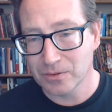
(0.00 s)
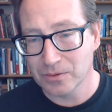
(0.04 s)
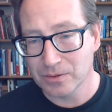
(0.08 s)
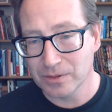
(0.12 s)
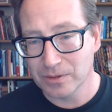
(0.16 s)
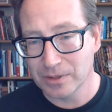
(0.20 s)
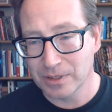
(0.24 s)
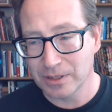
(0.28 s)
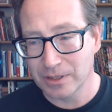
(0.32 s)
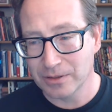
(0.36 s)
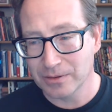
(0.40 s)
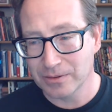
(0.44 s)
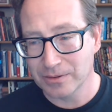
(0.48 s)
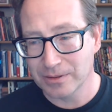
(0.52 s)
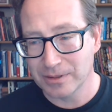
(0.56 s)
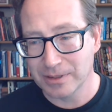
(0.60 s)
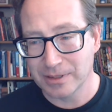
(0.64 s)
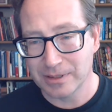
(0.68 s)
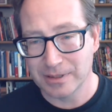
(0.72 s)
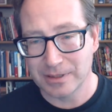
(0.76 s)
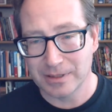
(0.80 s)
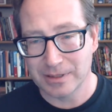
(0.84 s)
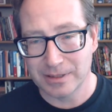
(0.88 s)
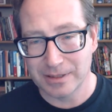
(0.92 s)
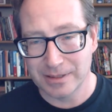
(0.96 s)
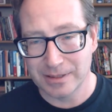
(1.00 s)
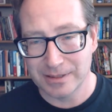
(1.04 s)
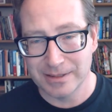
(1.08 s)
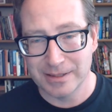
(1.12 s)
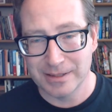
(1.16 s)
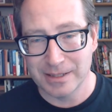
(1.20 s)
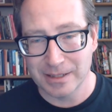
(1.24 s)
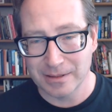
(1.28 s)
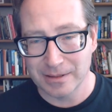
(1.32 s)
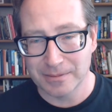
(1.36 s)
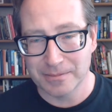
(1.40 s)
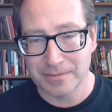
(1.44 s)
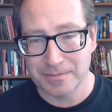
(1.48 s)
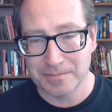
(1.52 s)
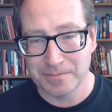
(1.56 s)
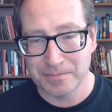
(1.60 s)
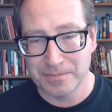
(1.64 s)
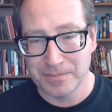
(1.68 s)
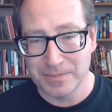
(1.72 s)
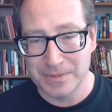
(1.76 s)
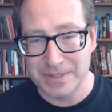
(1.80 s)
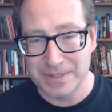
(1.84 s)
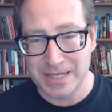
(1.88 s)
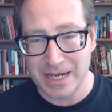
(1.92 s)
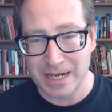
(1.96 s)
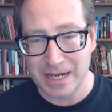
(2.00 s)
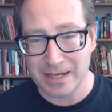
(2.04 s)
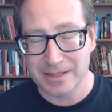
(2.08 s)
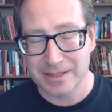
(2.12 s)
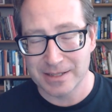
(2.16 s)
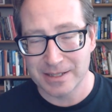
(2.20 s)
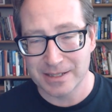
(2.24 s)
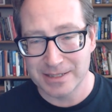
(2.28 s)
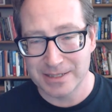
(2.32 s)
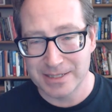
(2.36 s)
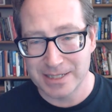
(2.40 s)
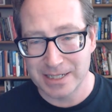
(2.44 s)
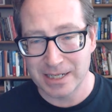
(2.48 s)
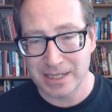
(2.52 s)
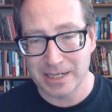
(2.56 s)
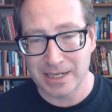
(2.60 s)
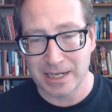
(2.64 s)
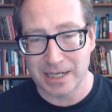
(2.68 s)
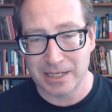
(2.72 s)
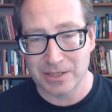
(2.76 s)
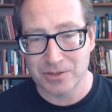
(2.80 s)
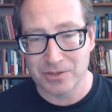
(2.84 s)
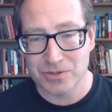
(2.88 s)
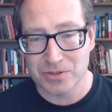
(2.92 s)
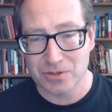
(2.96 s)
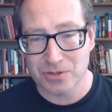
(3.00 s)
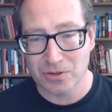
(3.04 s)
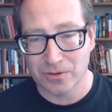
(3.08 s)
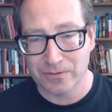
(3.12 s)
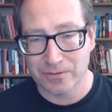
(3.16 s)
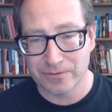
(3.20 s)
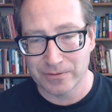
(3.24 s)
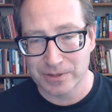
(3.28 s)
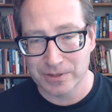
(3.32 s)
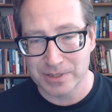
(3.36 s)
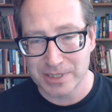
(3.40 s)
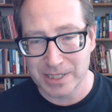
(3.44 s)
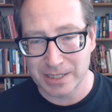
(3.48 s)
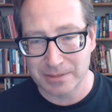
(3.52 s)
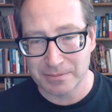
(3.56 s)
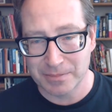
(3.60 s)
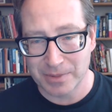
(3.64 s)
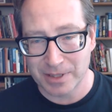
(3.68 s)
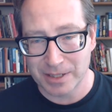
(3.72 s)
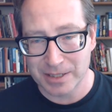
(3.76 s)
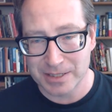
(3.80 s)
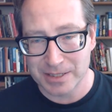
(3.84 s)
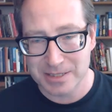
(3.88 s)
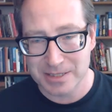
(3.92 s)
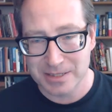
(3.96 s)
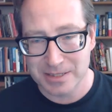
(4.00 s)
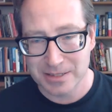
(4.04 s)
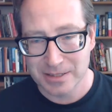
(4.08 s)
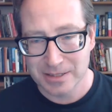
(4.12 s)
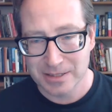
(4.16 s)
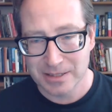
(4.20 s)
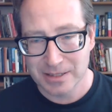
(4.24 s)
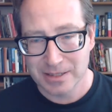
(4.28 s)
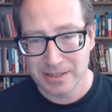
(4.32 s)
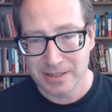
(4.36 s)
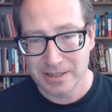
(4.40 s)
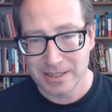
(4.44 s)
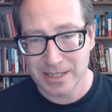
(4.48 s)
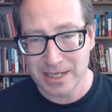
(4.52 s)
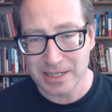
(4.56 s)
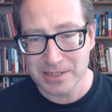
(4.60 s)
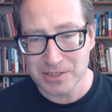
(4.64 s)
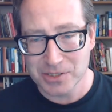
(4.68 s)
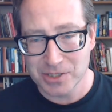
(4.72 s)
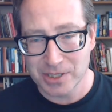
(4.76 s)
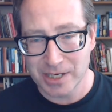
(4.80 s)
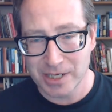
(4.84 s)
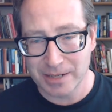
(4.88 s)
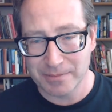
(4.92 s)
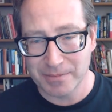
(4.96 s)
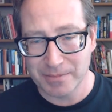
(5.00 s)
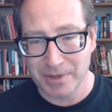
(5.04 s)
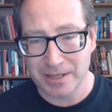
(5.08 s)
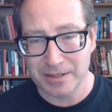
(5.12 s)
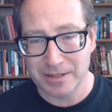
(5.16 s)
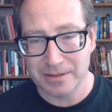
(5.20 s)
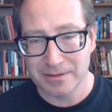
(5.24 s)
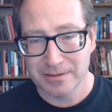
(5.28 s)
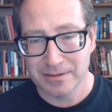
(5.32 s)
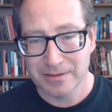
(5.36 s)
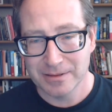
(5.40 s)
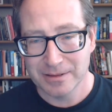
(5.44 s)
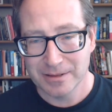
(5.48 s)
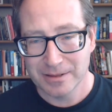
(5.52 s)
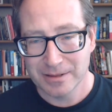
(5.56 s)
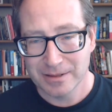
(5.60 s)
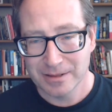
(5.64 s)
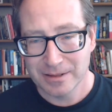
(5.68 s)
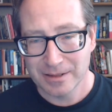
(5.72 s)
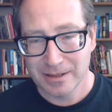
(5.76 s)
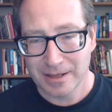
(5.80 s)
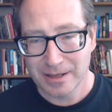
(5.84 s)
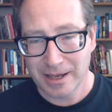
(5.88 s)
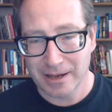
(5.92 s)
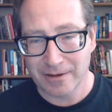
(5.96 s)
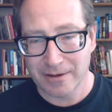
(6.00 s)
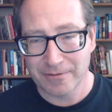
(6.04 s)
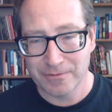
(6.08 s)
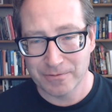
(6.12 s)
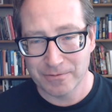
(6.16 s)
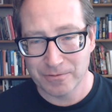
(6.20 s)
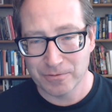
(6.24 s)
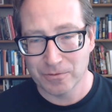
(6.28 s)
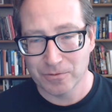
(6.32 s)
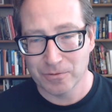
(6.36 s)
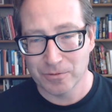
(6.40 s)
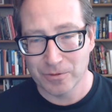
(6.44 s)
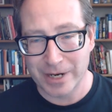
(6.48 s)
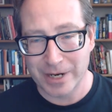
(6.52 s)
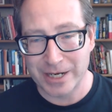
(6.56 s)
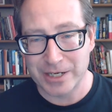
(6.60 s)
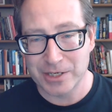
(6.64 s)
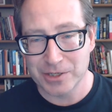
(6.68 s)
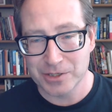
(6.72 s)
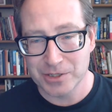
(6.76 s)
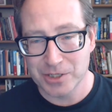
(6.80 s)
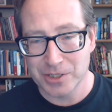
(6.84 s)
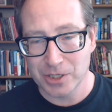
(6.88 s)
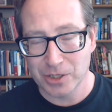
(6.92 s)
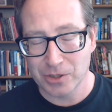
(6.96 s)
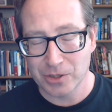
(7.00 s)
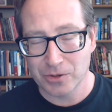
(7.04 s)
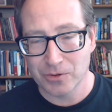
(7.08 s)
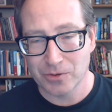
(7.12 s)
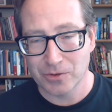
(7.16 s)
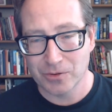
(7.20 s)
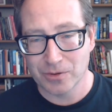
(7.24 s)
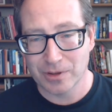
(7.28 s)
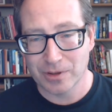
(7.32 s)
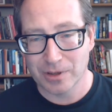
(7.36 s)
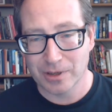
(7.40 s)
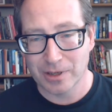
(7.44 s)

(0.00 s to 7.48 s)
the DNA you sold for $10 yesterday might have rendered you